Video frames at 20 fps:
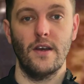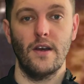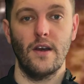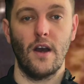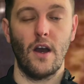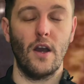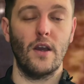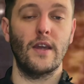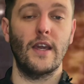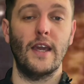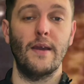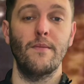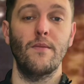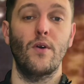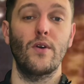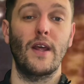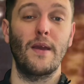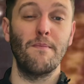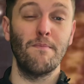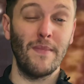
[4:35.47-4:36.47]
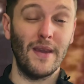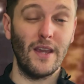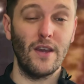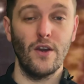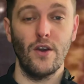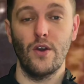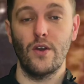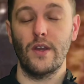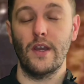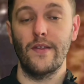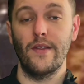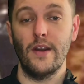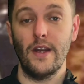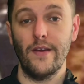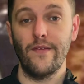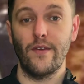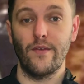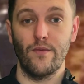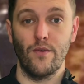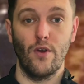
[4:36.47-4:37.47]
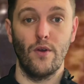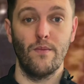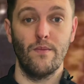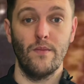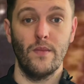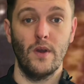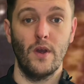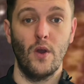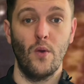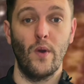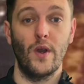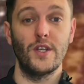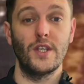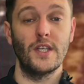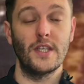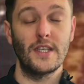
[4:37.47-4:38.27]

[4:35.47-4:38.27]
hung him on a meat hook in the living room where she